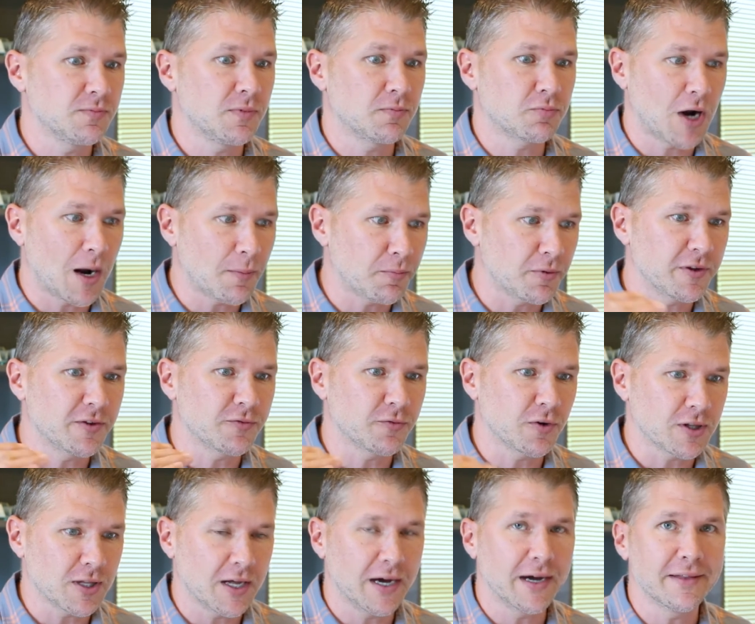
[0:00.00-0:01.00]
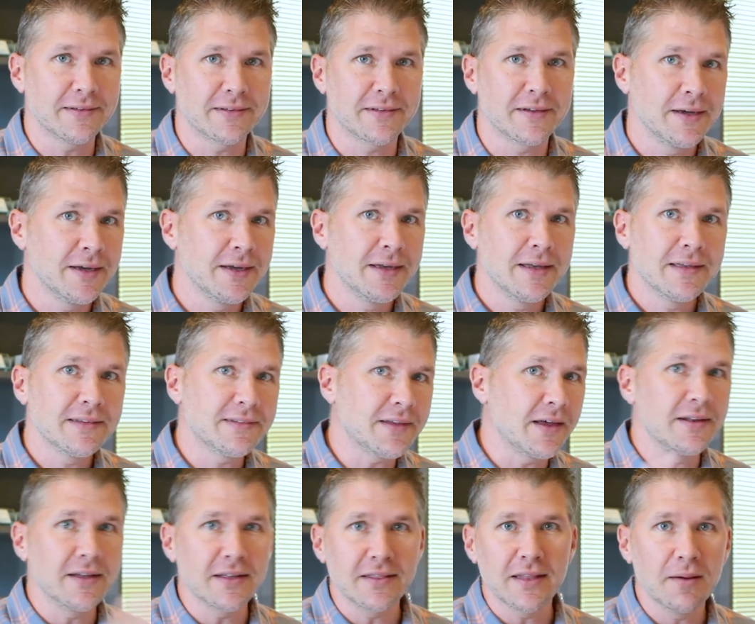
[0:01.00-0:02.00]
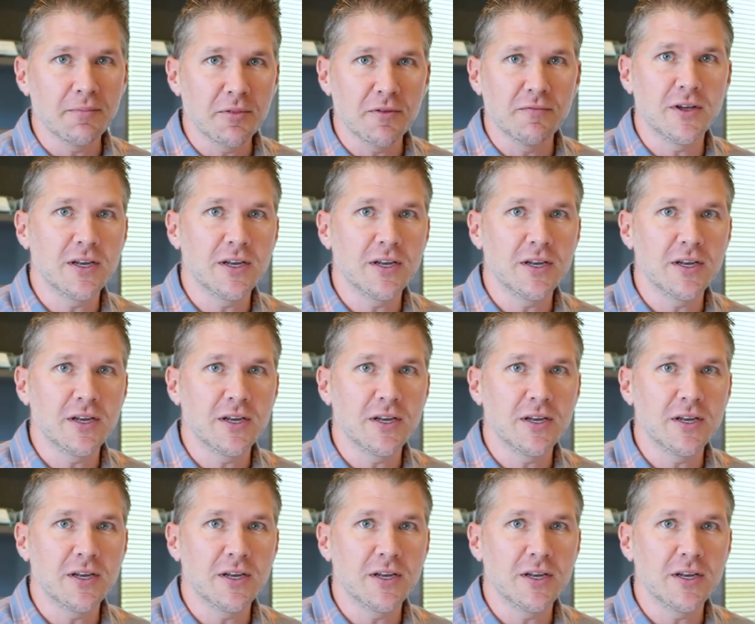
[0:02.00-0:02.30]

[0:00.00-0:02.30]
properties for clients, sending them the